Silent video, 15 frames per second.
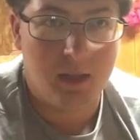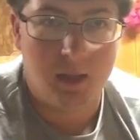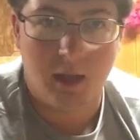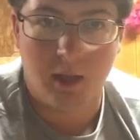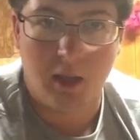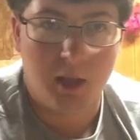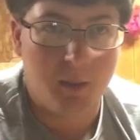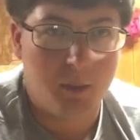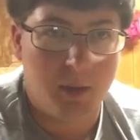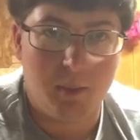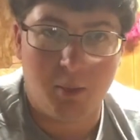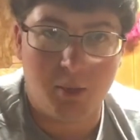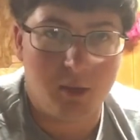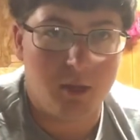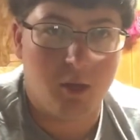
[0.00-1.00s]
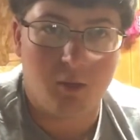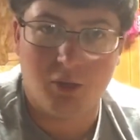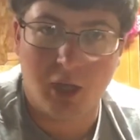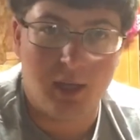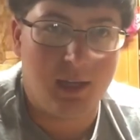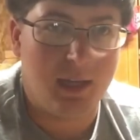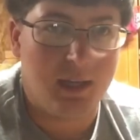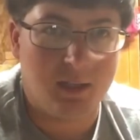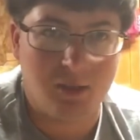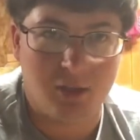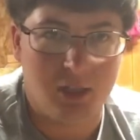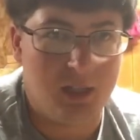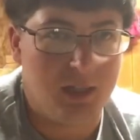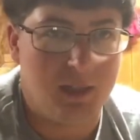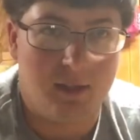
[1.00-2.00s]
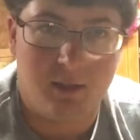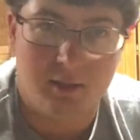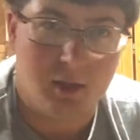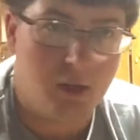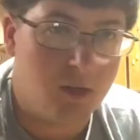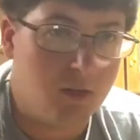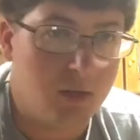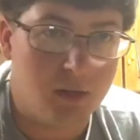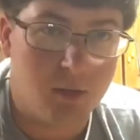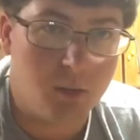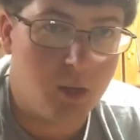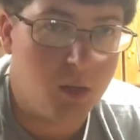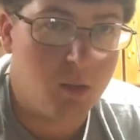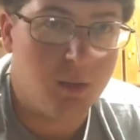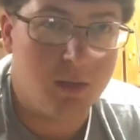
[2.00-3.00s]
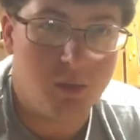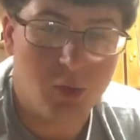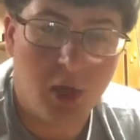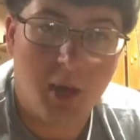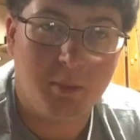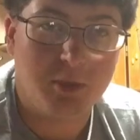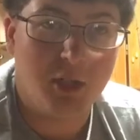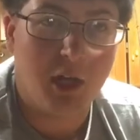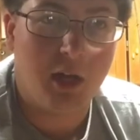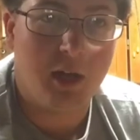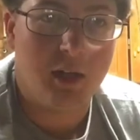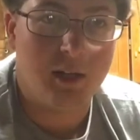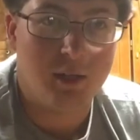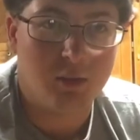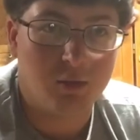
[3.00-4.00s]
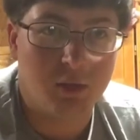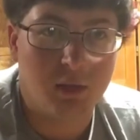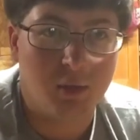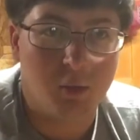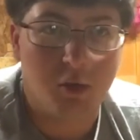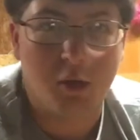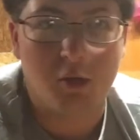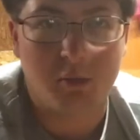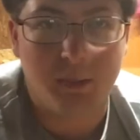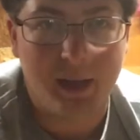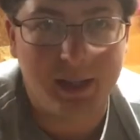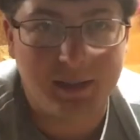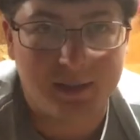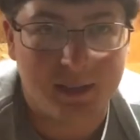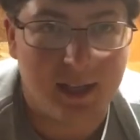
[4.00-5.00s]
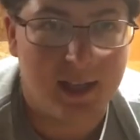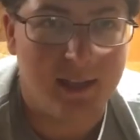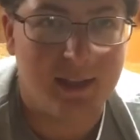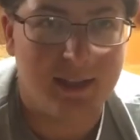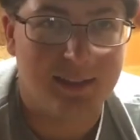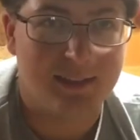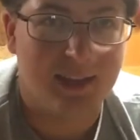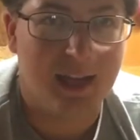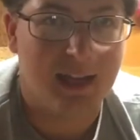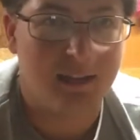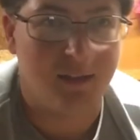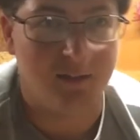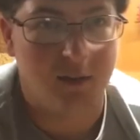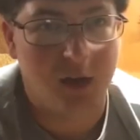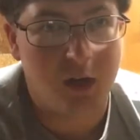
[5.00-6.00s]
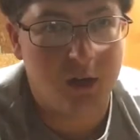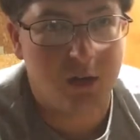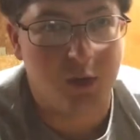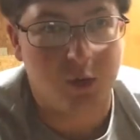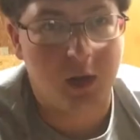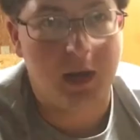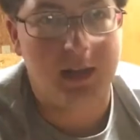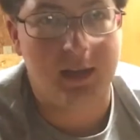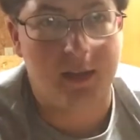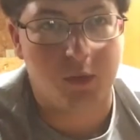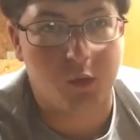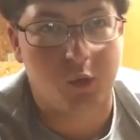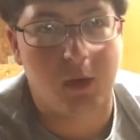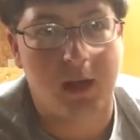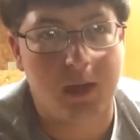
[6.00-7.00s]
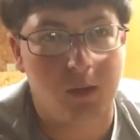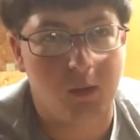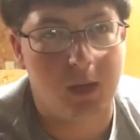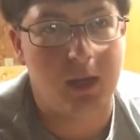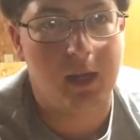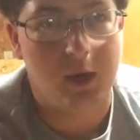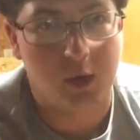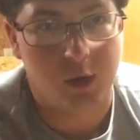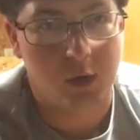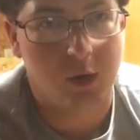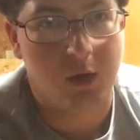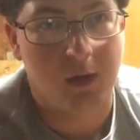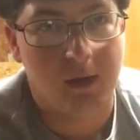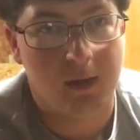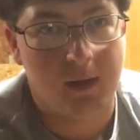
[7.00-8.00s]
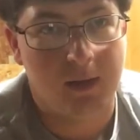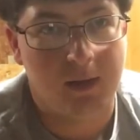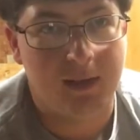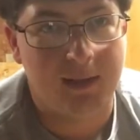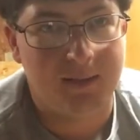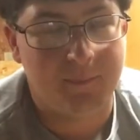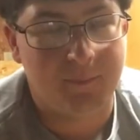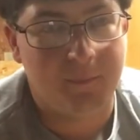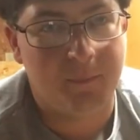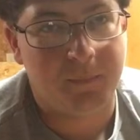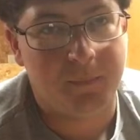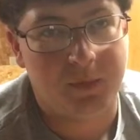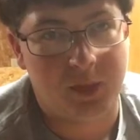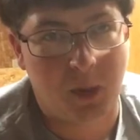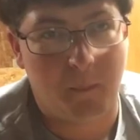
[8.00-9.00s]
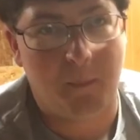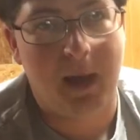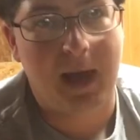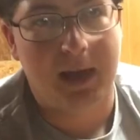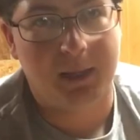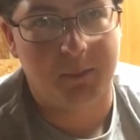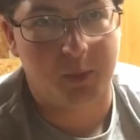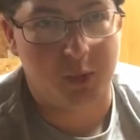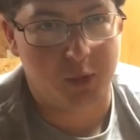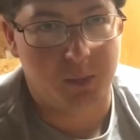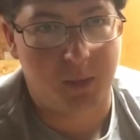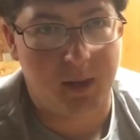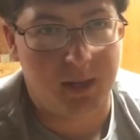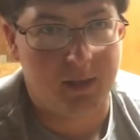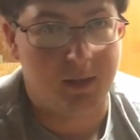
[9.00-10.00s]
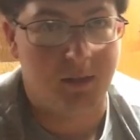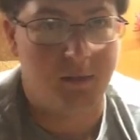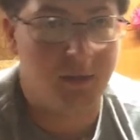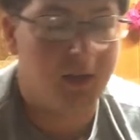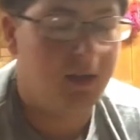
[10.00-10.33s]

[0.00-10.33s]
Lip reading: a lot of people, shakehead jig is all they throw, and drop shot is really one of those baits that is kind of underrated around here, to my perspective.